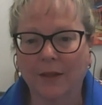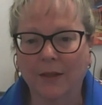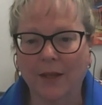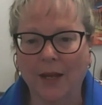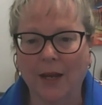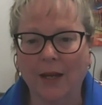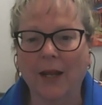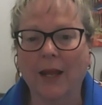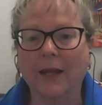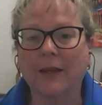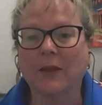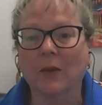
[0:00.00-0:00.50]

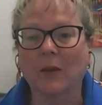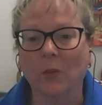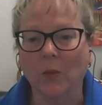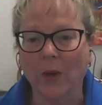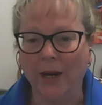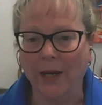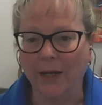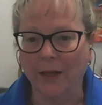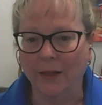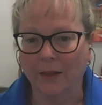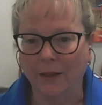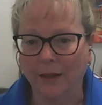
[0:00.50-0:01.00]
They led the
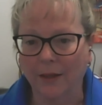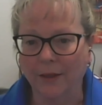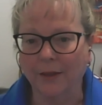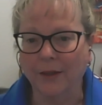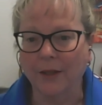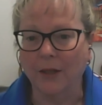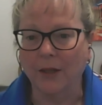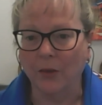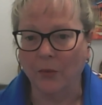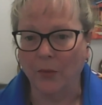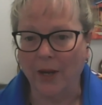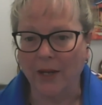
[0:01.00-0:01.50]
way in
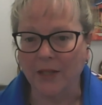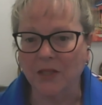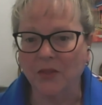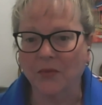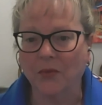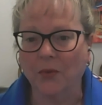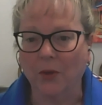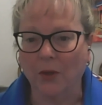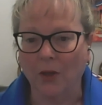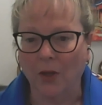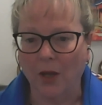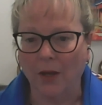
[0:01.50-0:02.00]
the U.S.
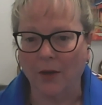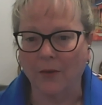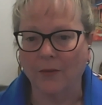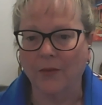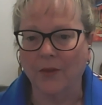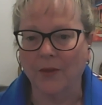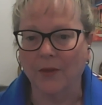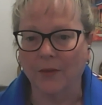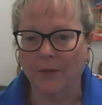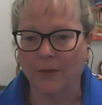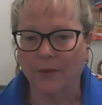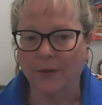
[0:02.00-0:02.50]
for a lot of
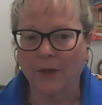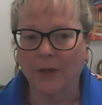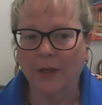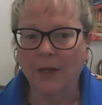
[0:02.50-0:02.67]
the